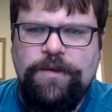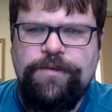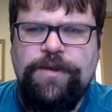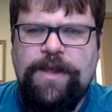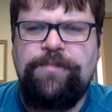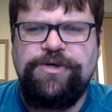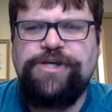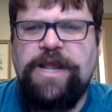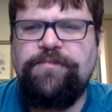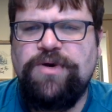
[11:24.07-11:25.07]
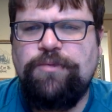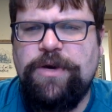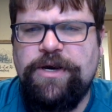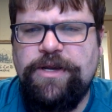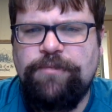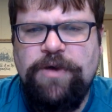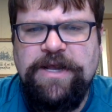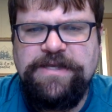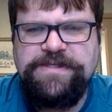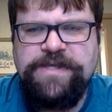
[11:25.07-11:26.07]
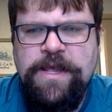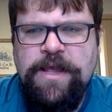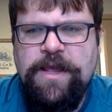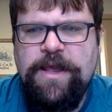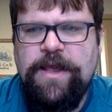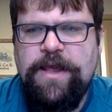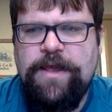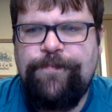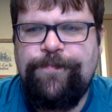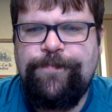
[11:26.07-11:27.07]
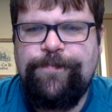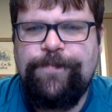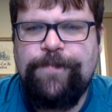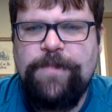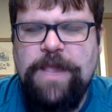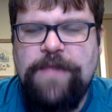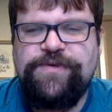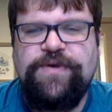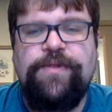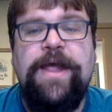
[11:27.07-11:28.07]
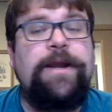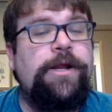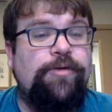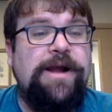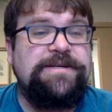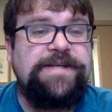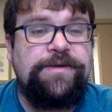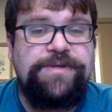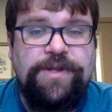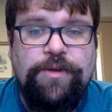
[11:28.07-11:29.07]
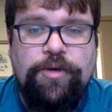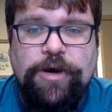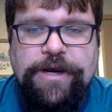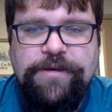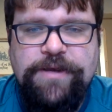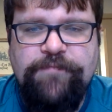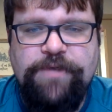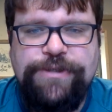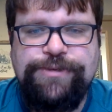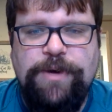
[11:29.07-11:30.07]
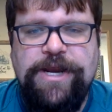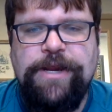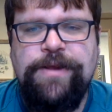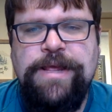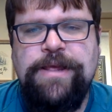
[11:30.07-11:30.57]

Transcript: the upper chamber where he was. Um, and so then he cries out to the Lord in verse 20.